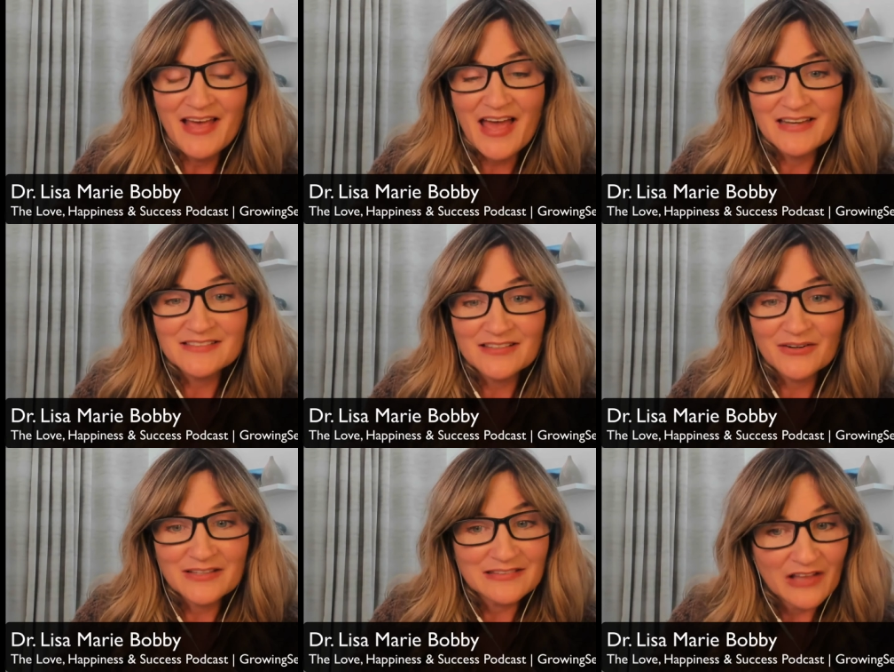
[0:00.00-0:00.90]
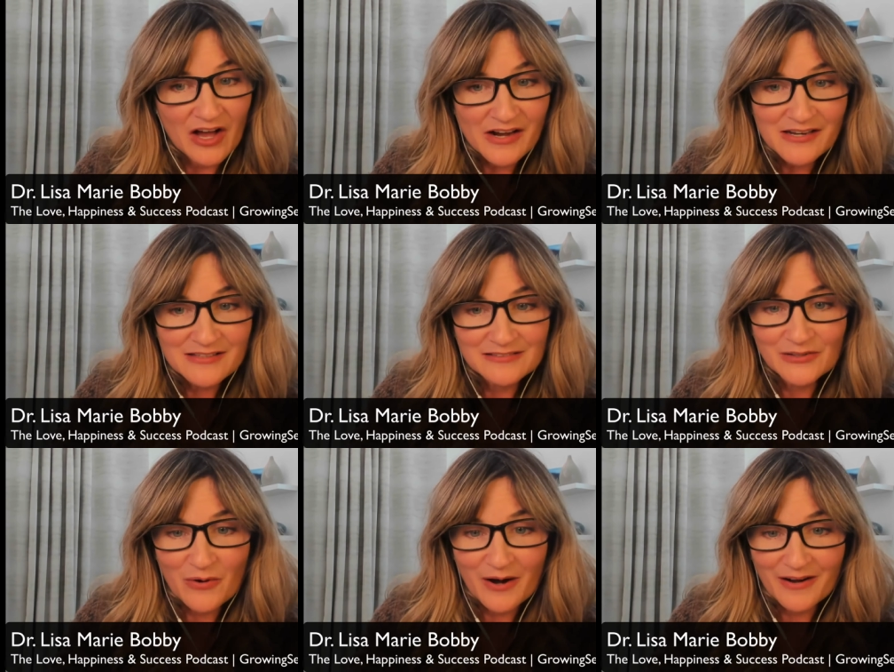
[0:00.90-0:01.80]
And so as long as
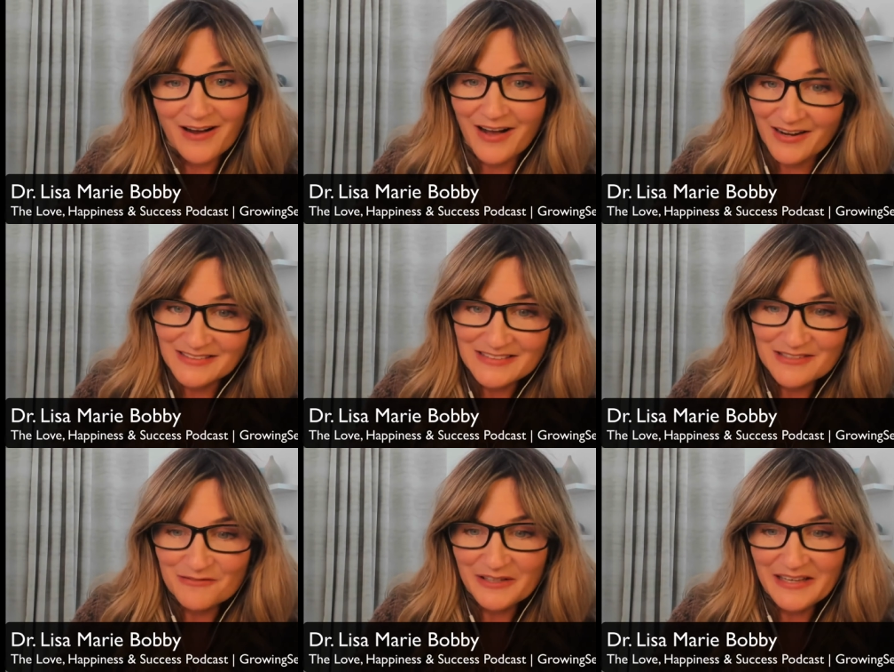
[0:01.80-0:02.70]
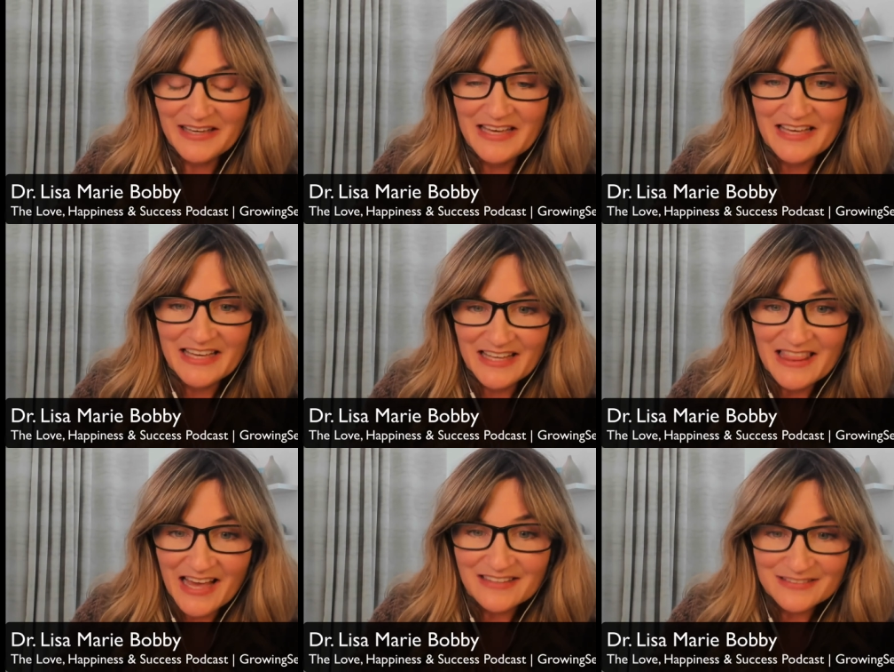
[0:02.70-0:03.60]
you are cognitively
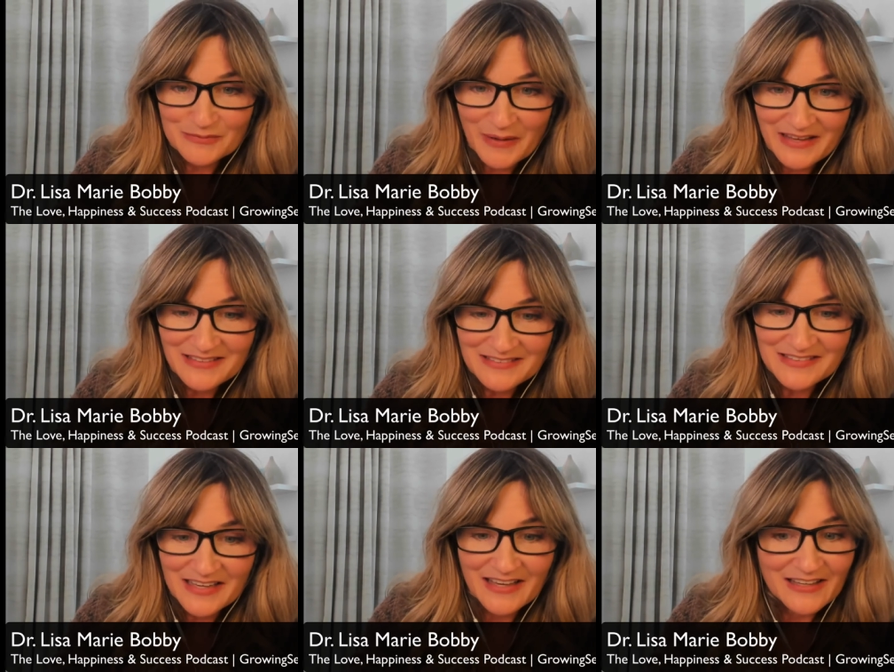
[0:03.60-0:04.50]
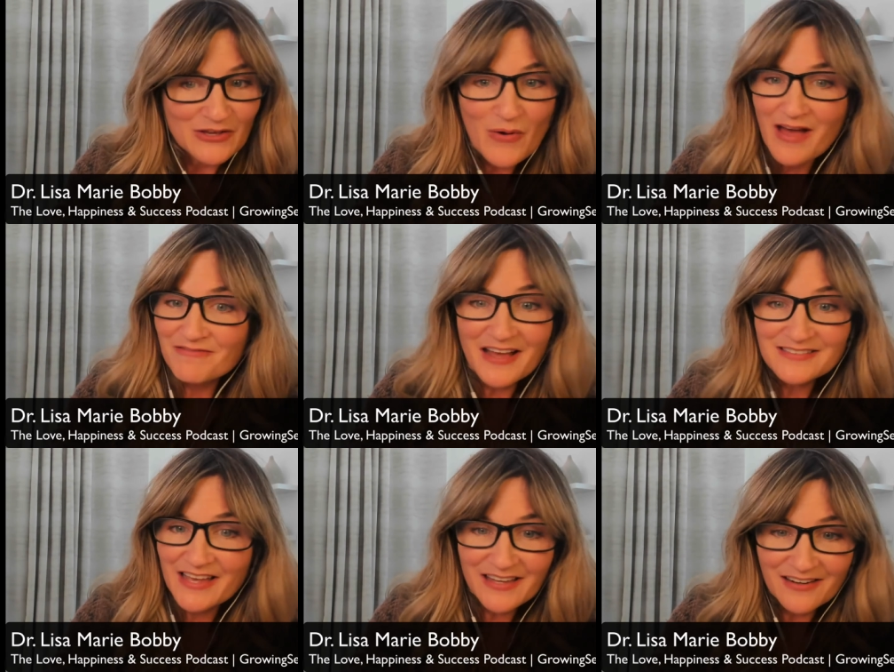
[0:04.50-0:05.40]
in that space, you have not
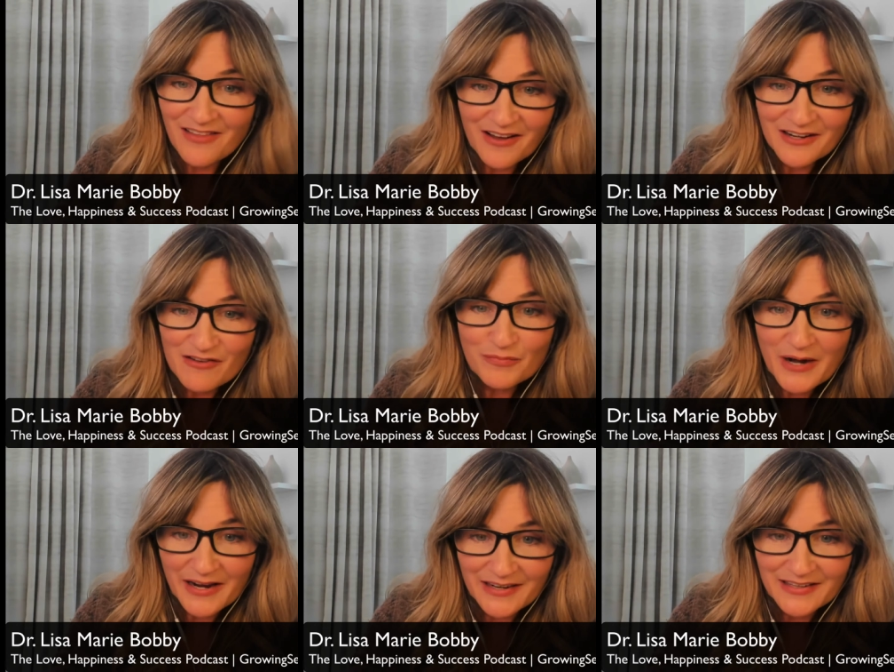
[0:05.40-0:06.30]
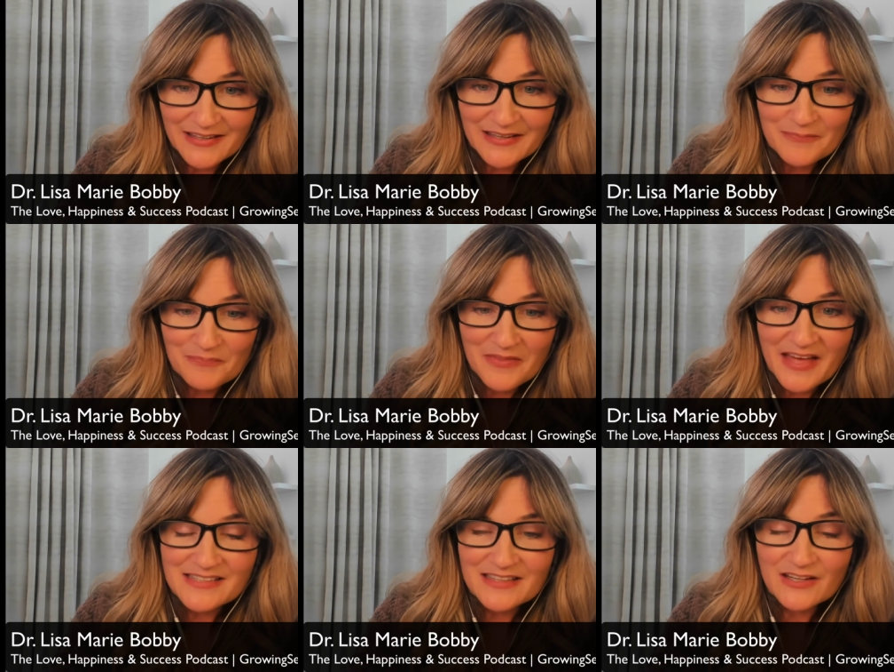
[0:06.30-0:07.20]
taken a long enough break.
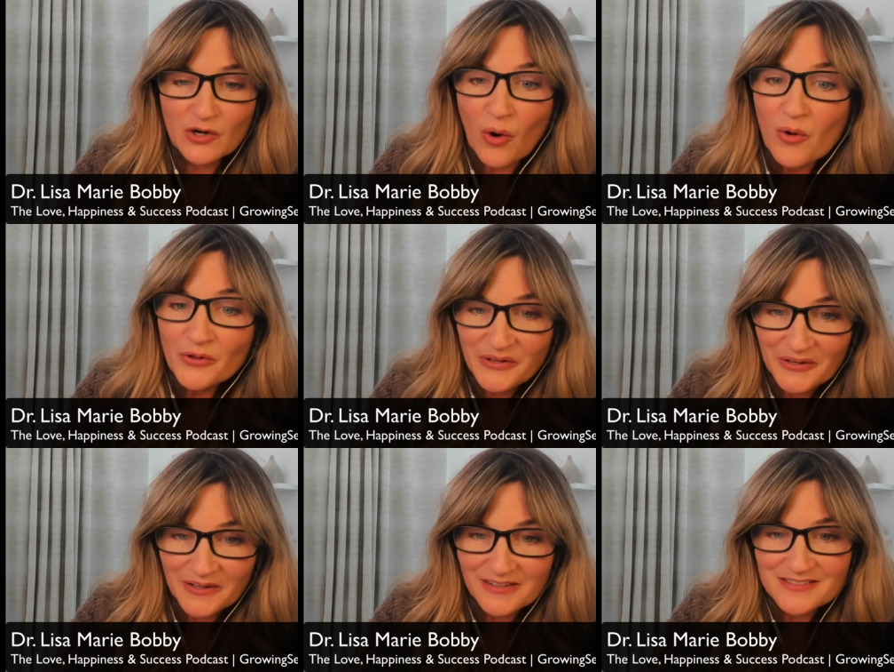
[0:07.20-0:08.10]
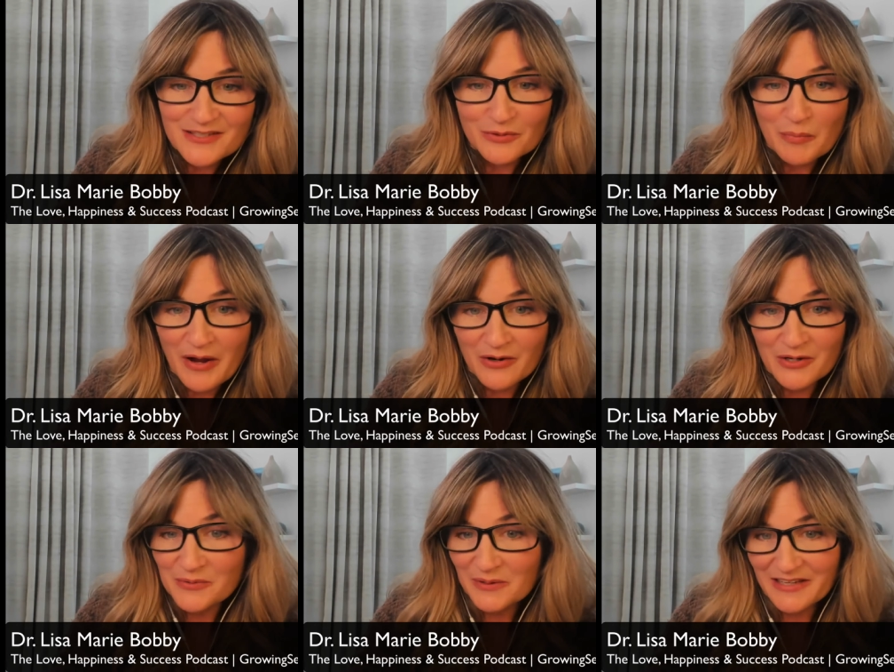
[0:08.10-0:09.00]
That the goal here is to repair
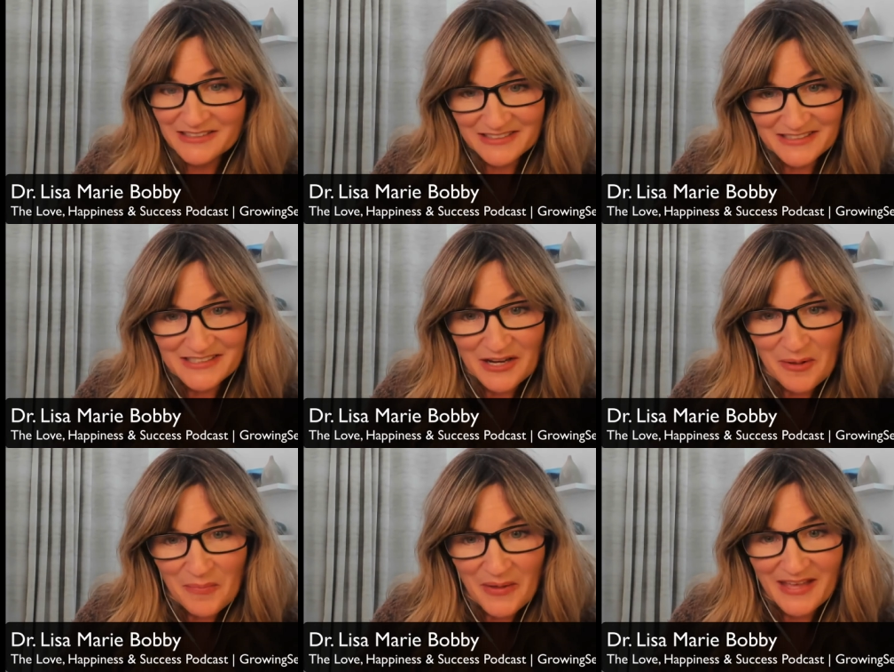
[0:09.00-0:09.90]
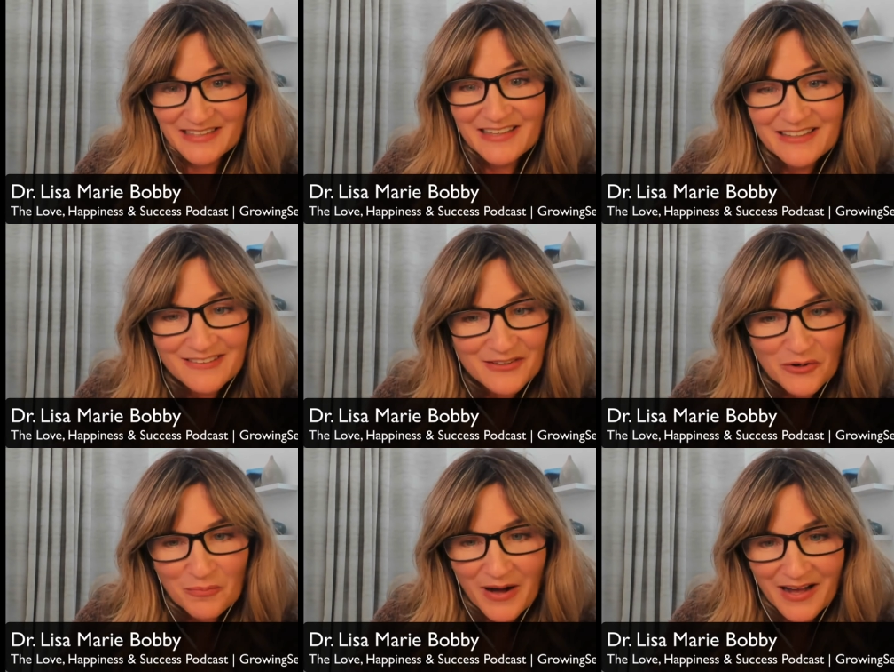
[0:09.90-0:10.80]
your relationship and heal
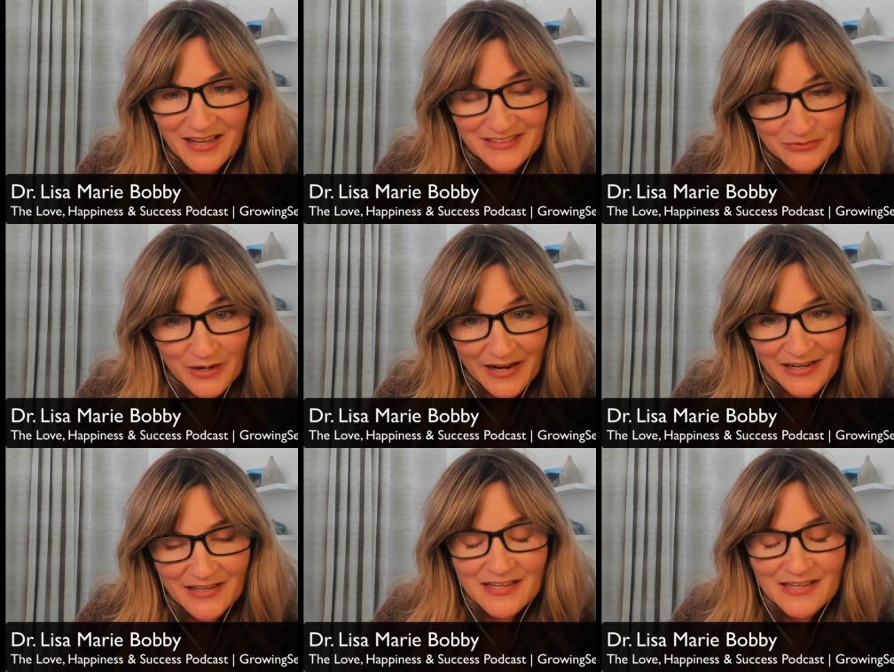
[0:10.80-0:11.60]
your bond, right?